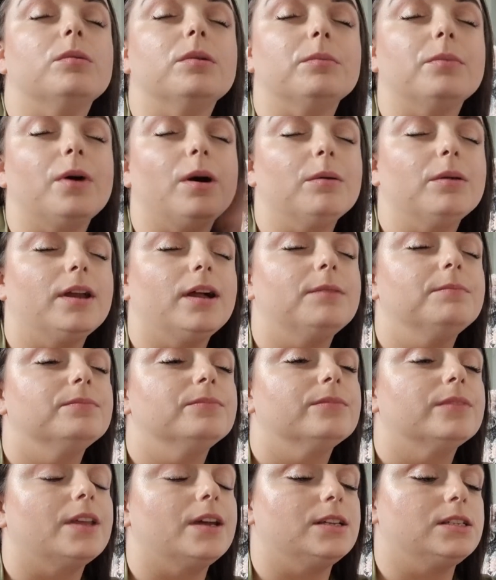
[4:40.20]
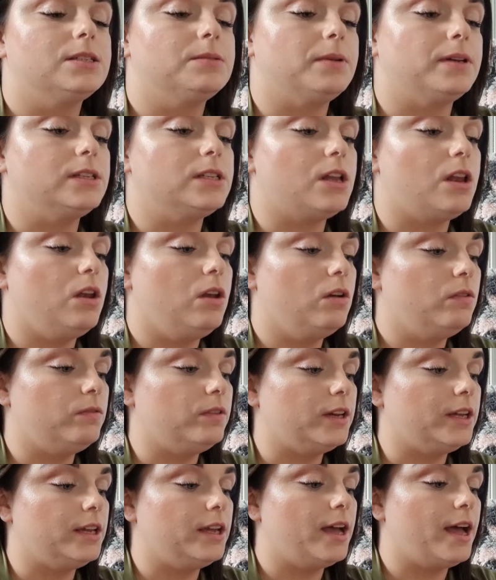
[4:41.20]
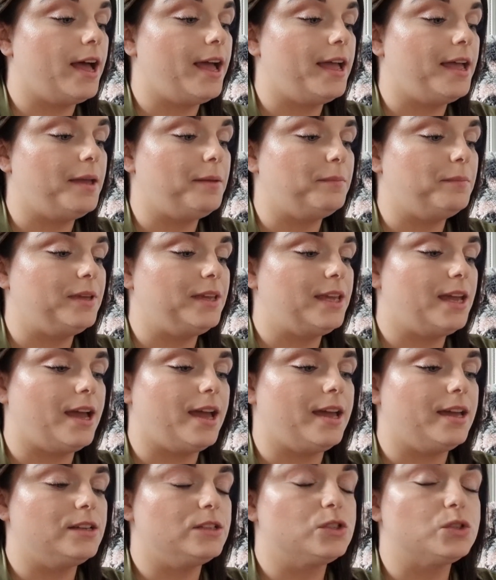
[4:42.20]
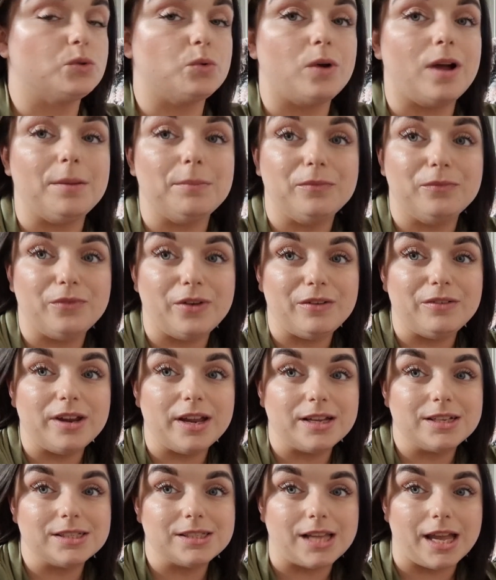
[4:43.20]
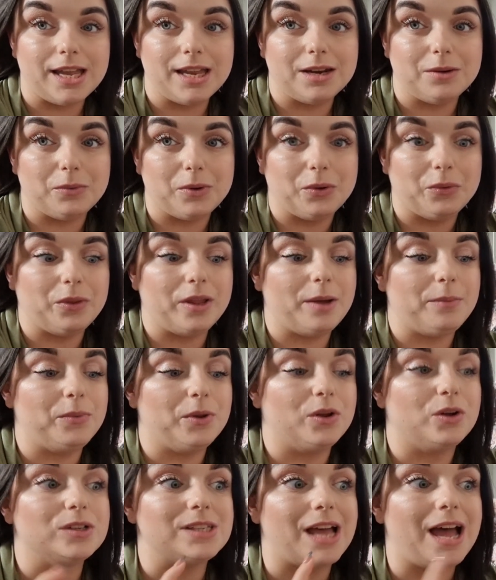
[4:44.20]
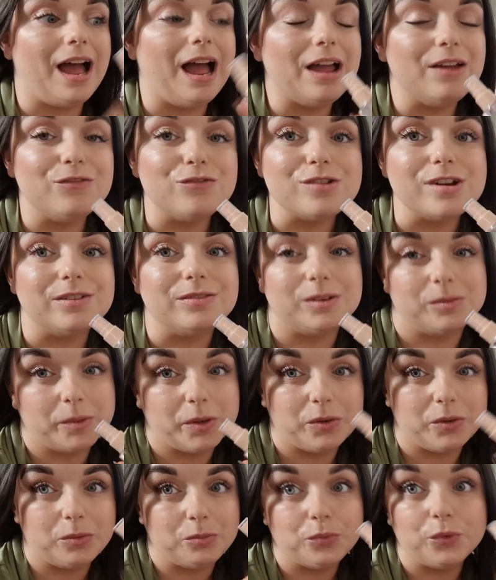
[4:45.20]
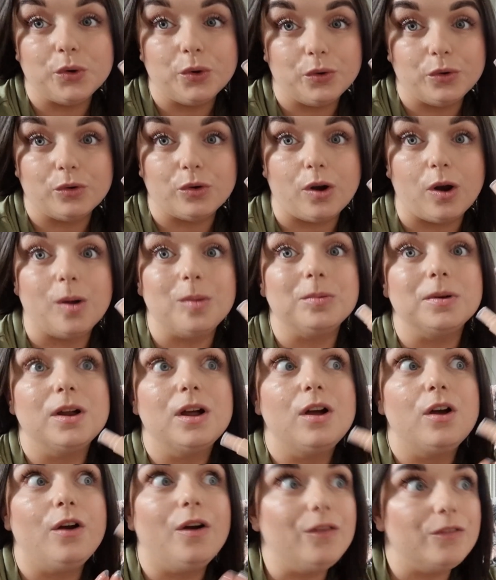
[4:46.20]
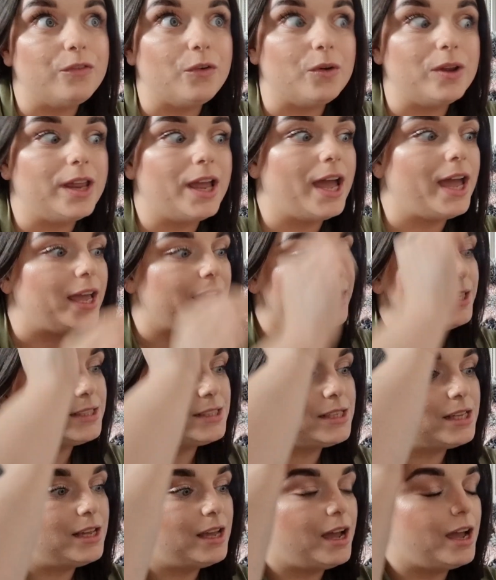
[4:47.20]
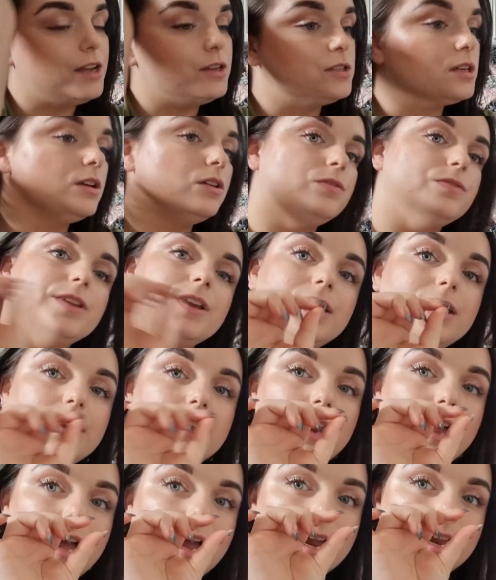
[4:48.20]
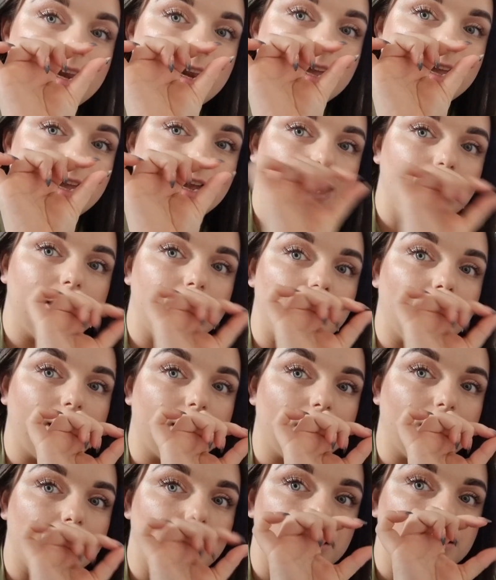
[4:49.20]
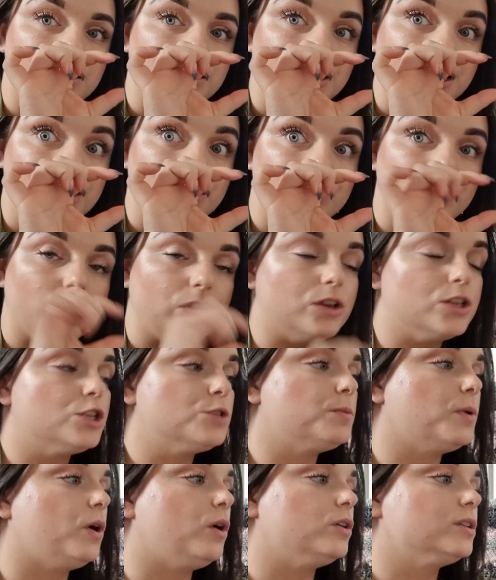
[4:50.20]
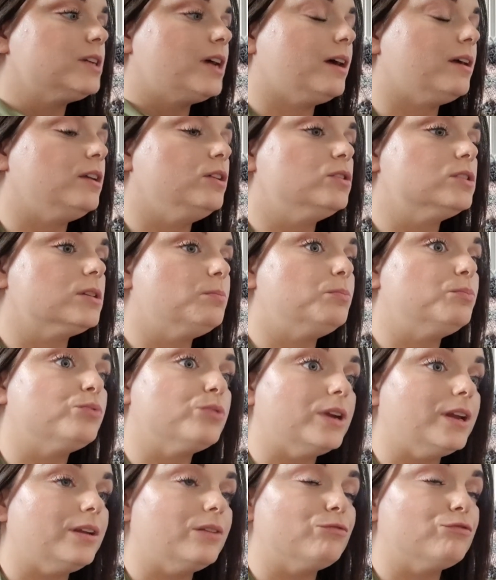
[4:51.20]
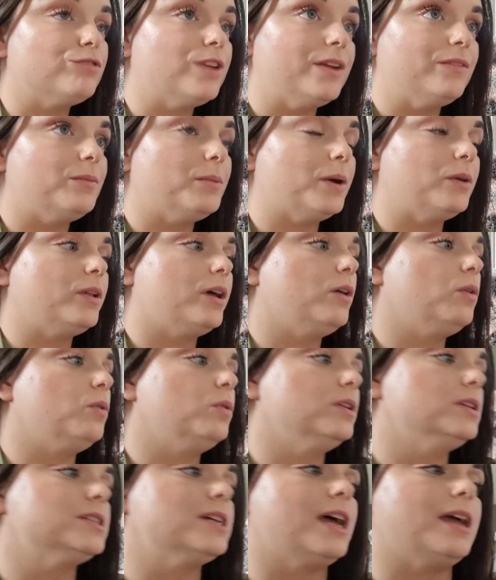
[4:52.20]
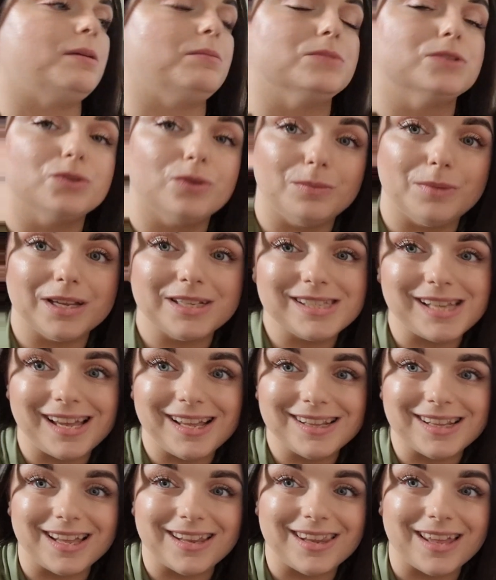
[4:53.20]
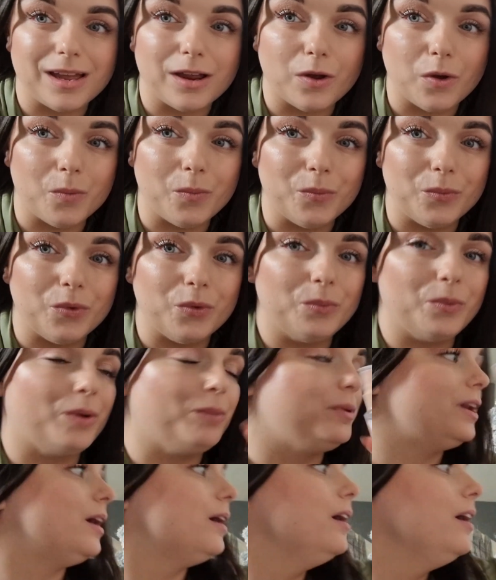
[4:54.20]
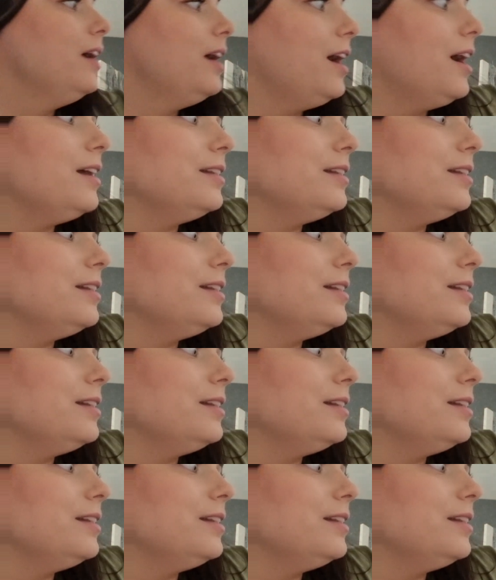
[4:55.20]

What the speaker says: becoming popular. That smells lovely. Yeah, so I'm very excited about that because I've raved about the Beauty Crop for years. I used to love the little highlighter and like a little nail varnish pot. I used to rave about that all the time. So I'm excited that they're becoming more popular.